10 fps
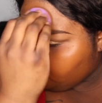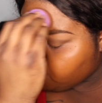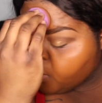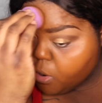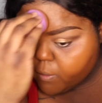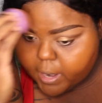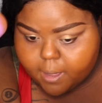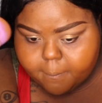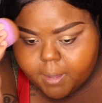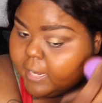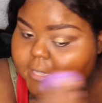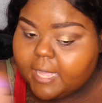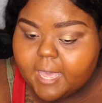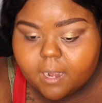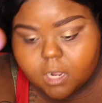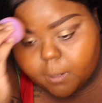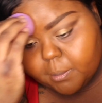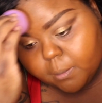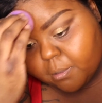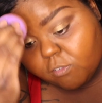program. Like, they had a
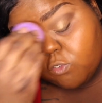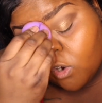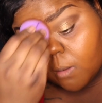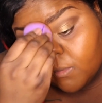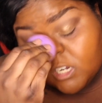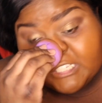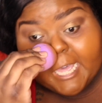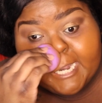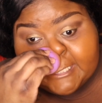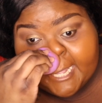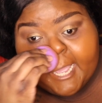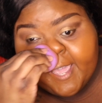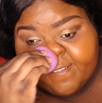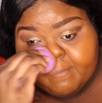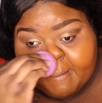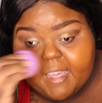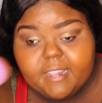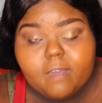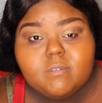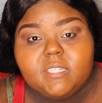couple of performers, and it's like everybody
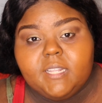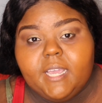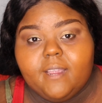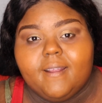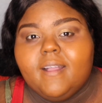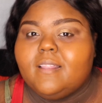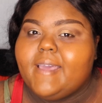that was there,